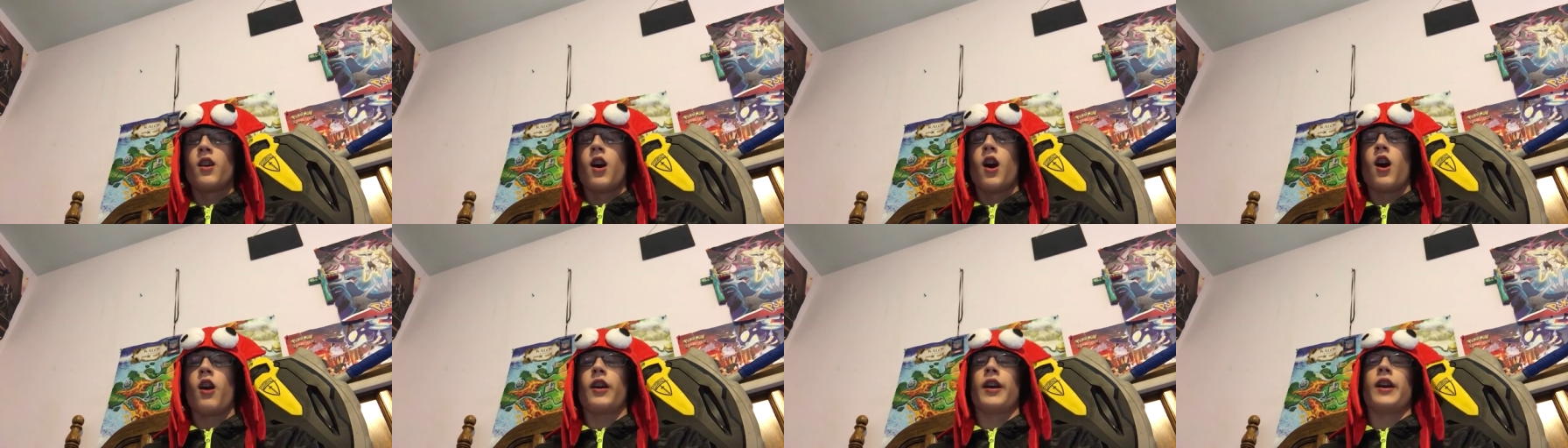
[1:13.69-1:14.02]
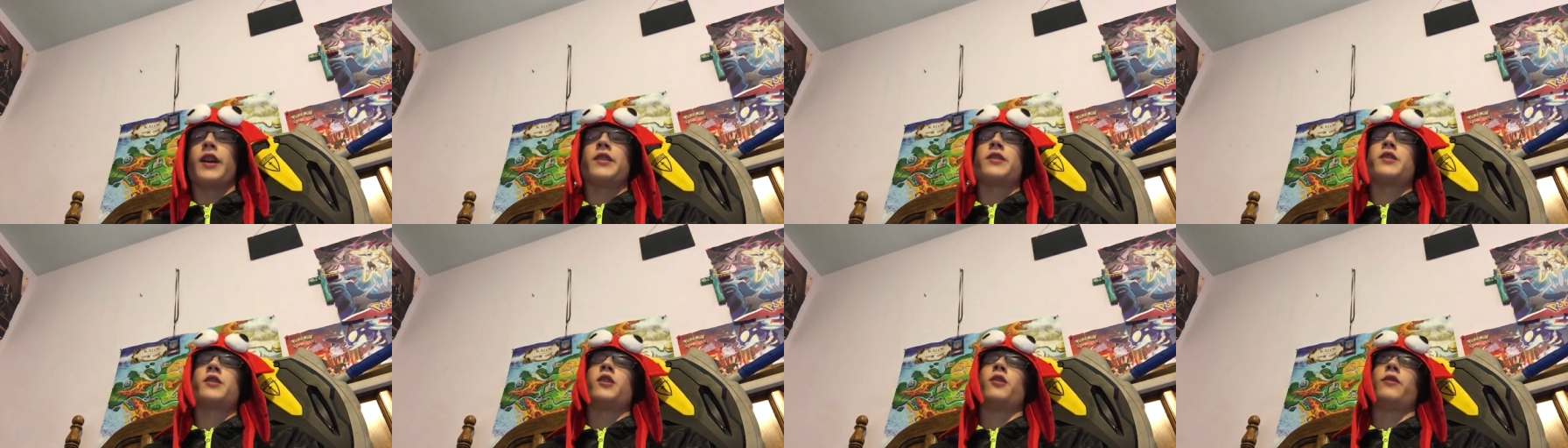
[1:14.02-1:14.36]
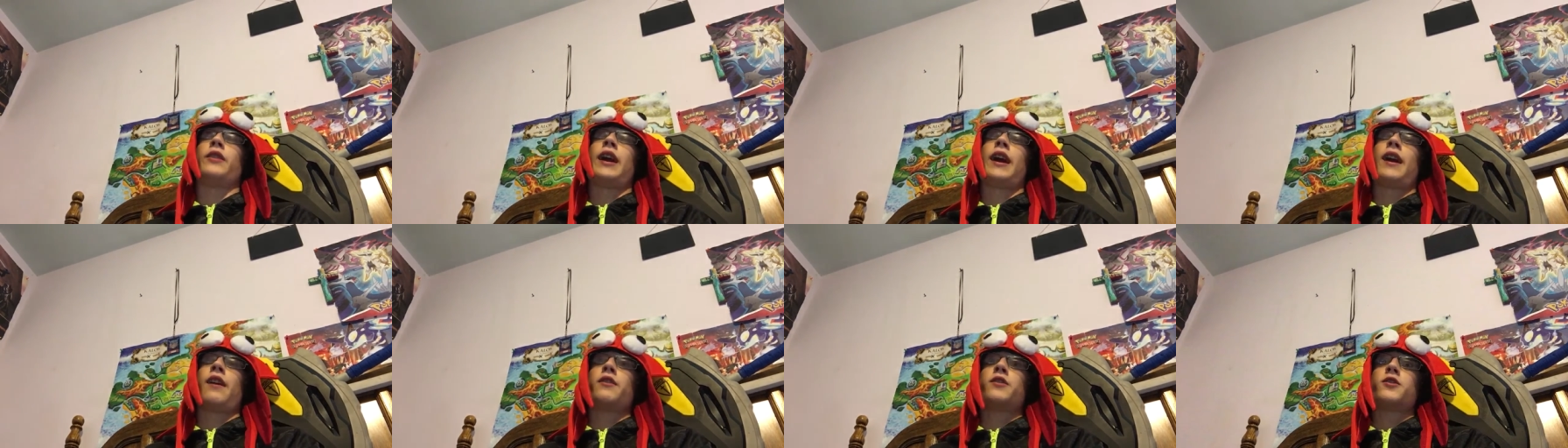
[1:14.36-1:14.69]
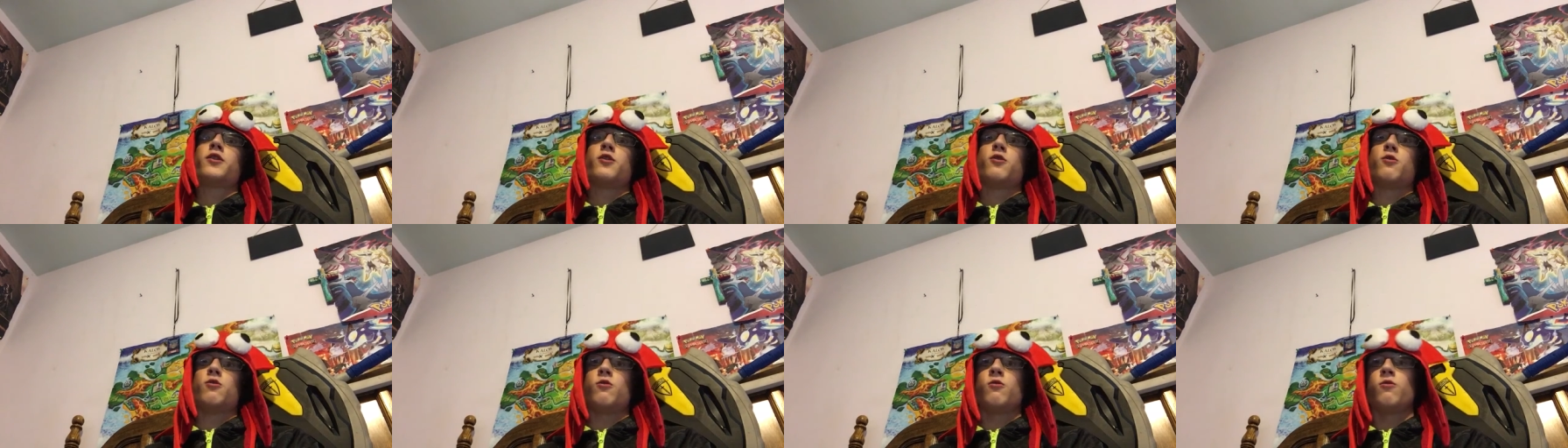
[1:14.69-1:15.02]
Okay, so now
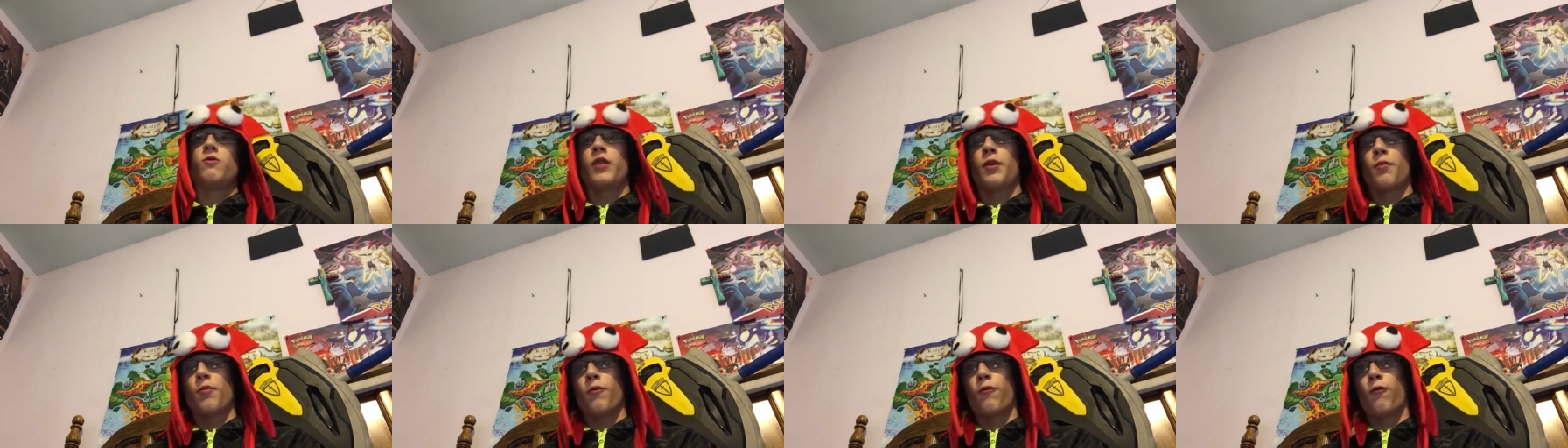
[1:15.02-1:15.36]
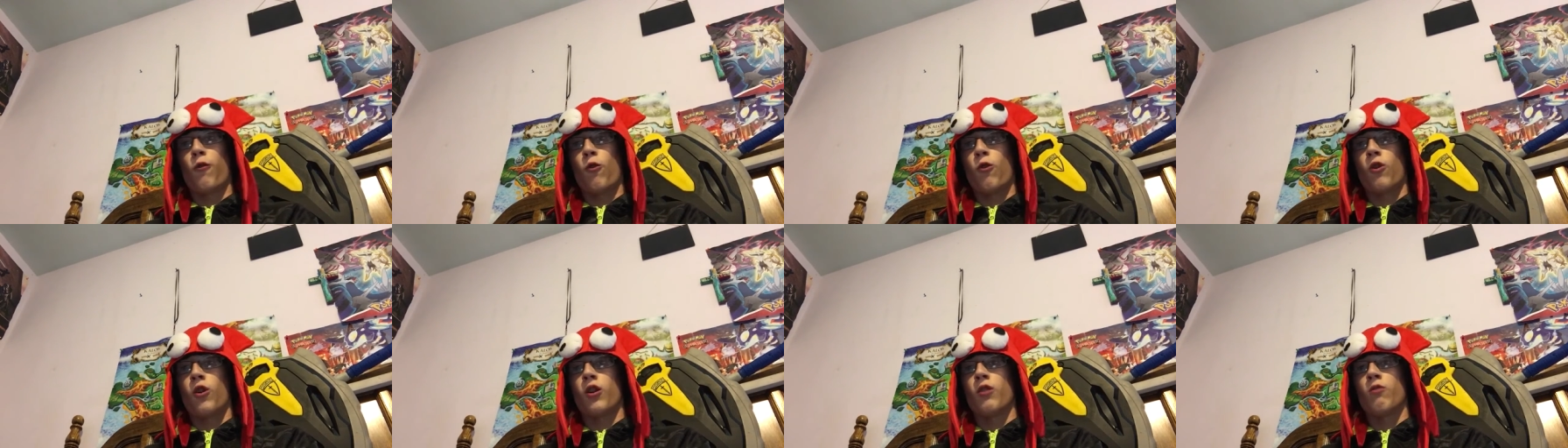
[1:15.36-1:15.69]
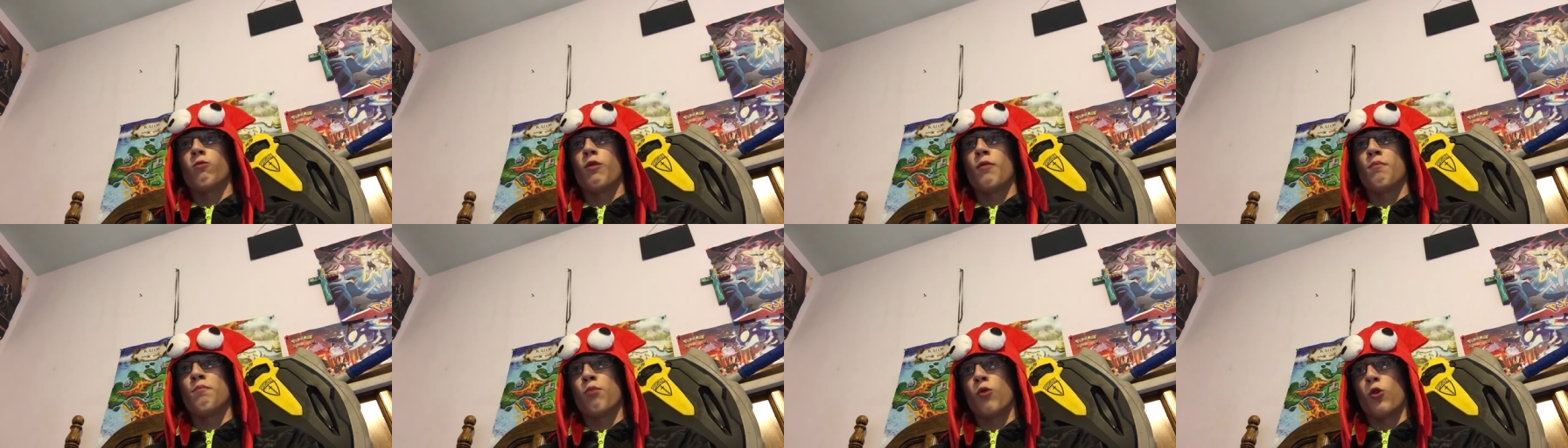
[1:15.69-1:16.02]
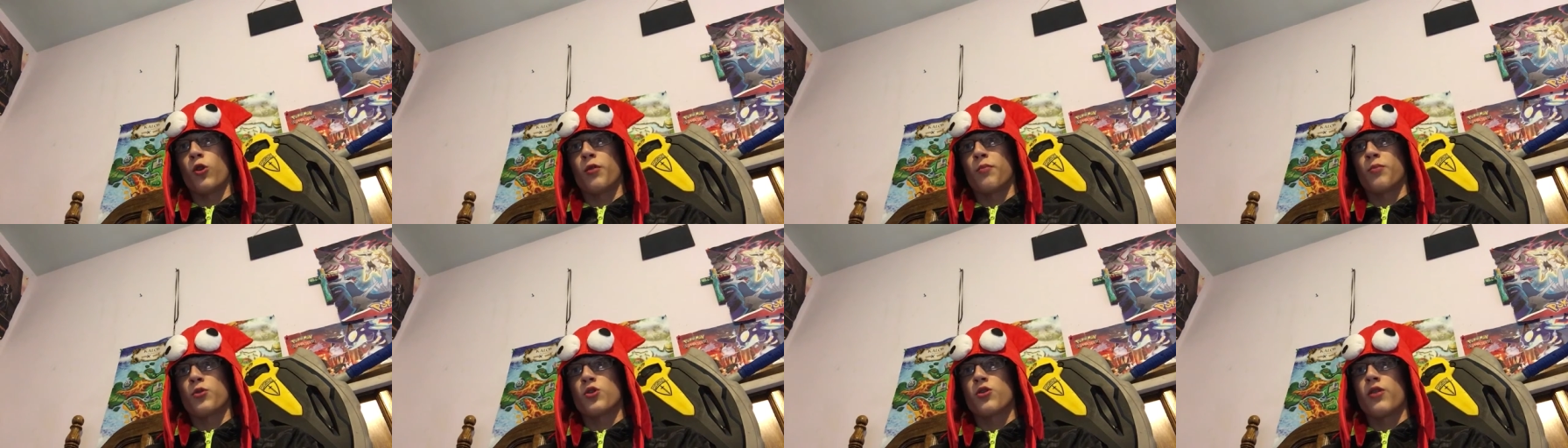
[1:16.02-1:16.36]
to number four, when
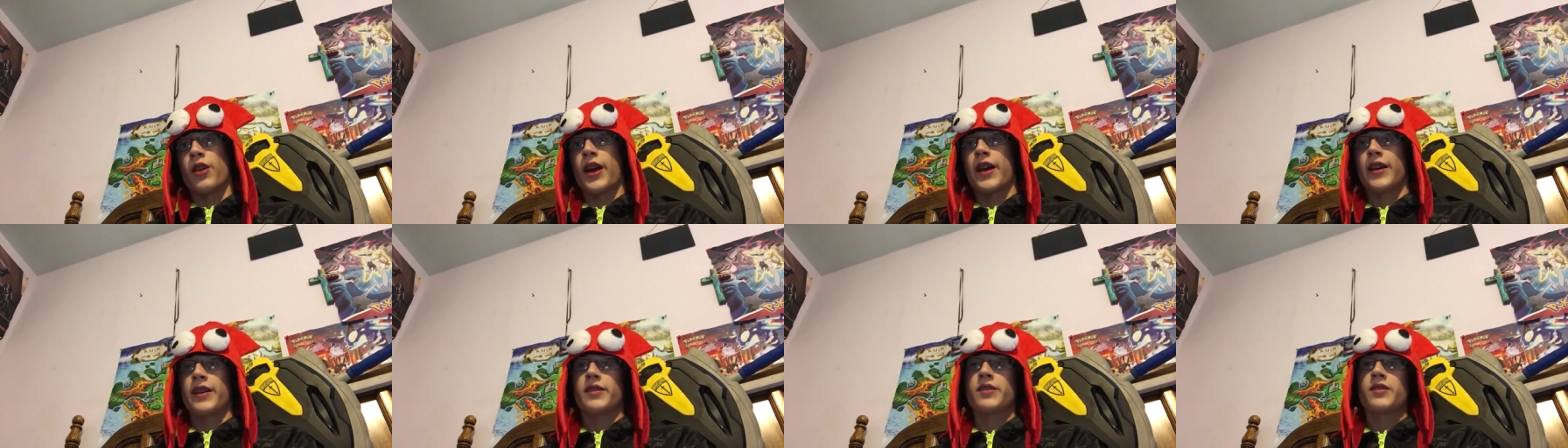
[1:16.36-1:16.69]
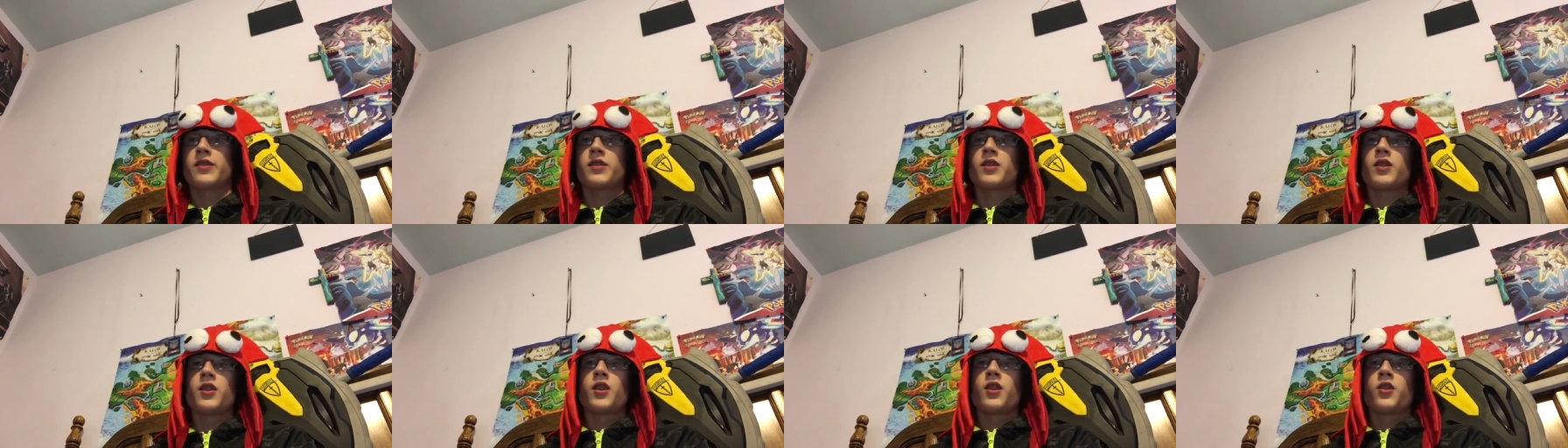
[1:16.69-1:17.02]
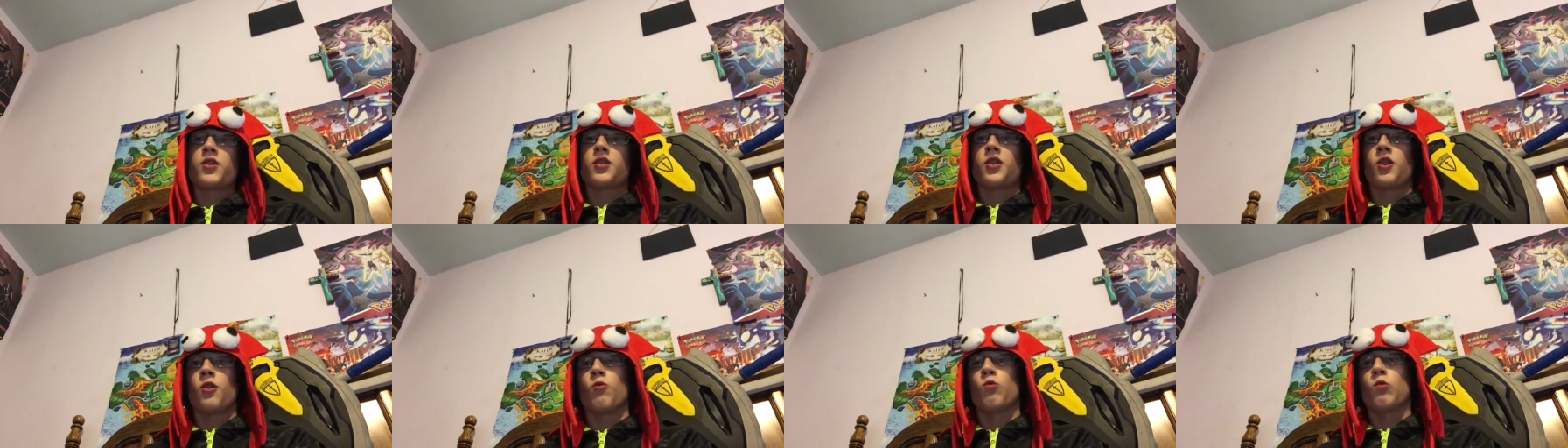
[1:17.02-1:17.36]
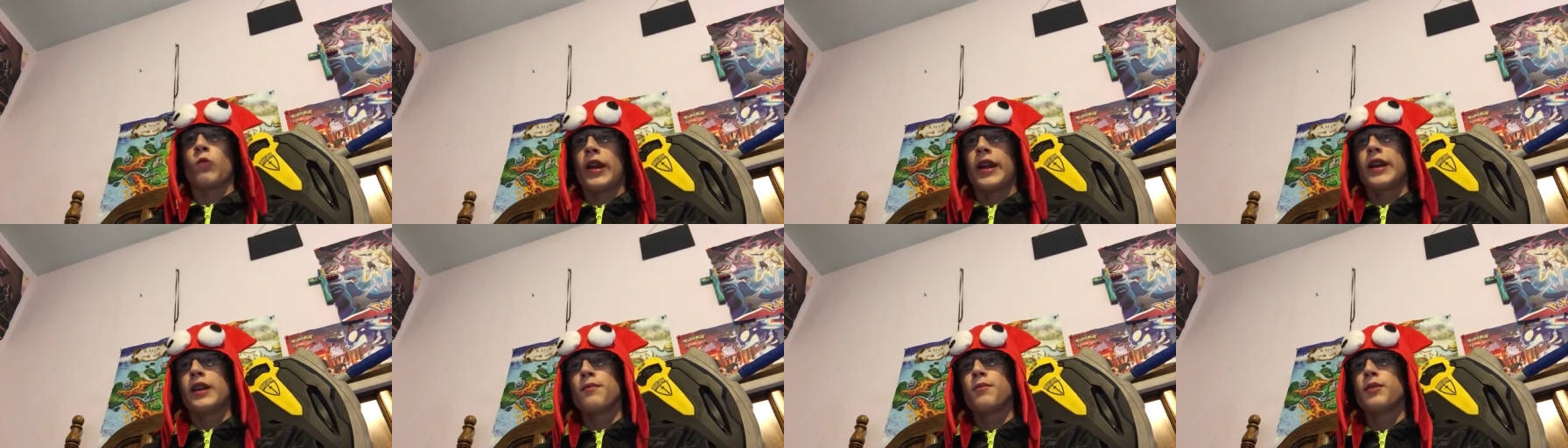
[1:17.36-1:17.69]
boredom strikes. So
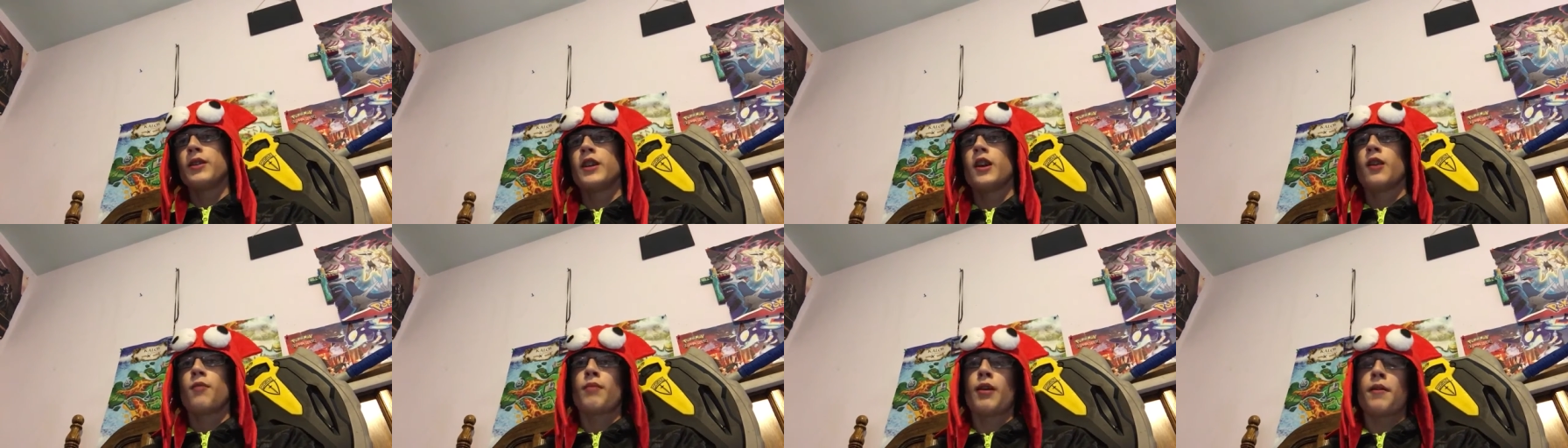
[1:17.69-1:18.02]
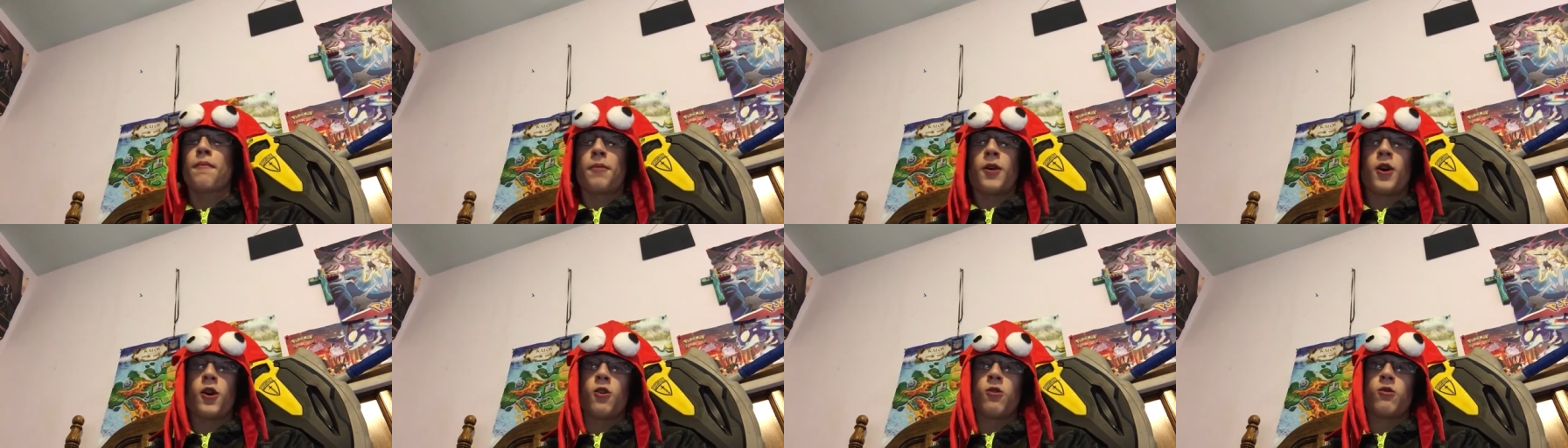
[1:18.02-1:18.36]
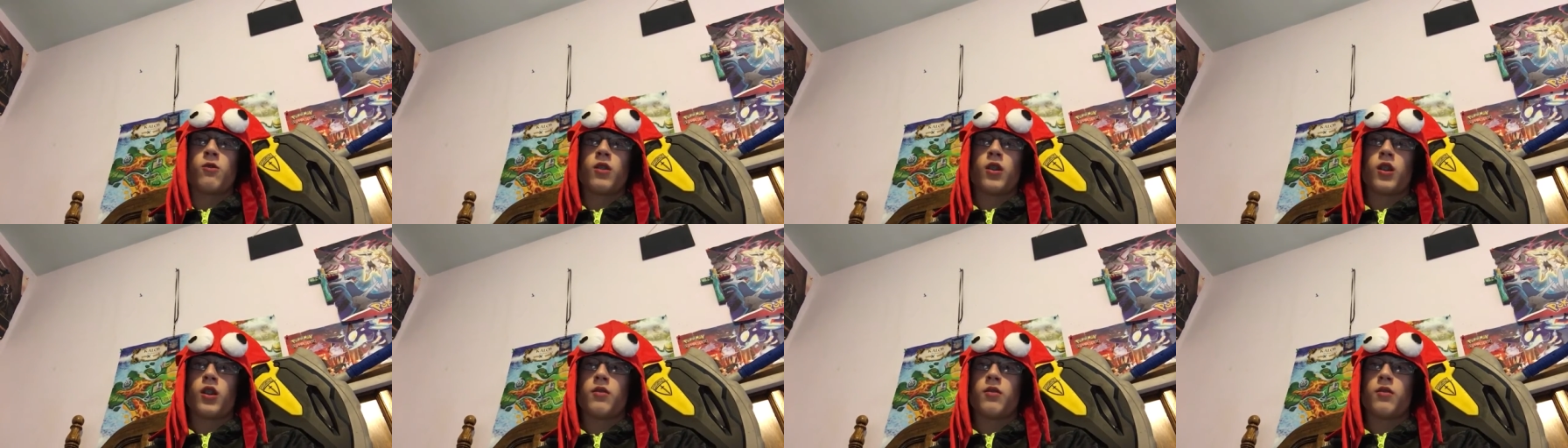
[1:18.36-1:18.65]
randomly on my post,